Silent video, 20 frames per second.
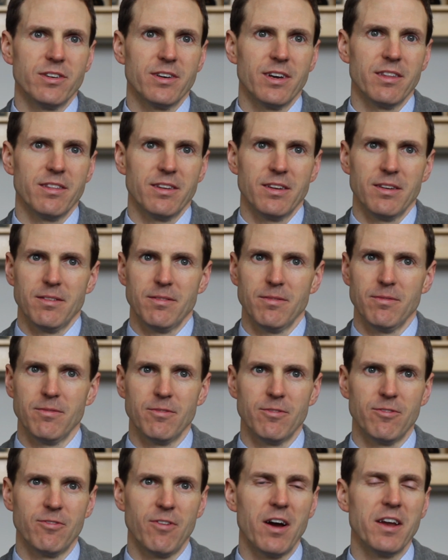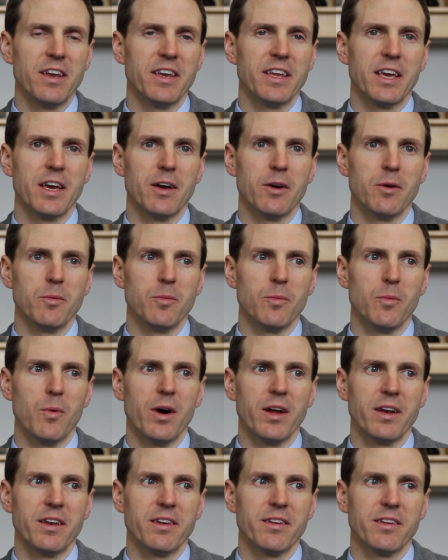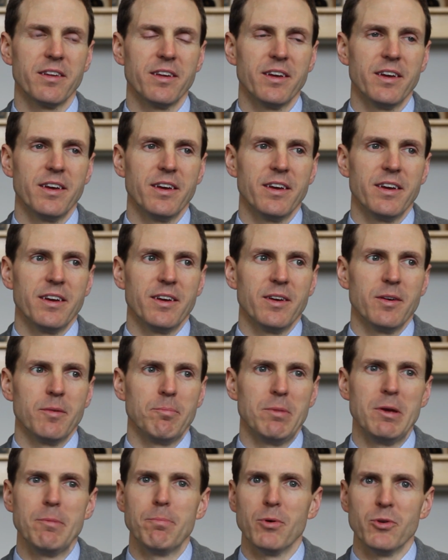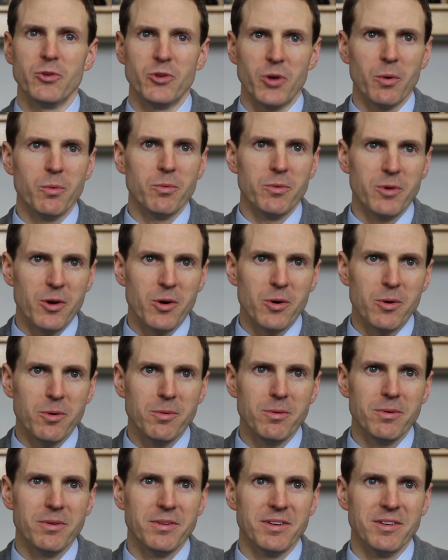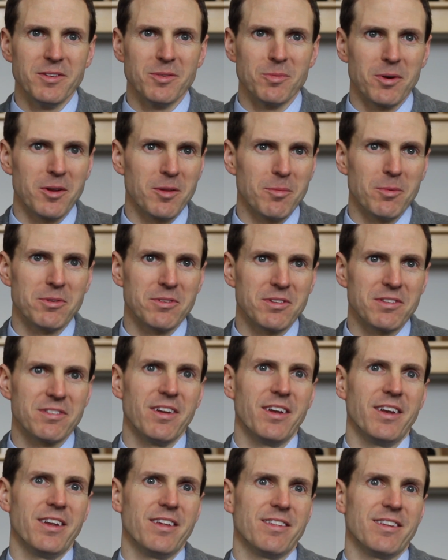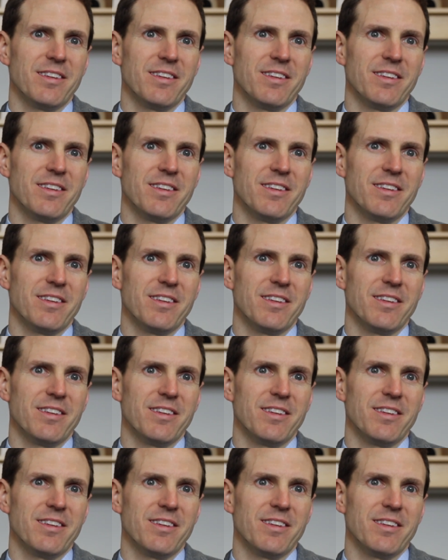I think finding out what people don't know is one of the most exciting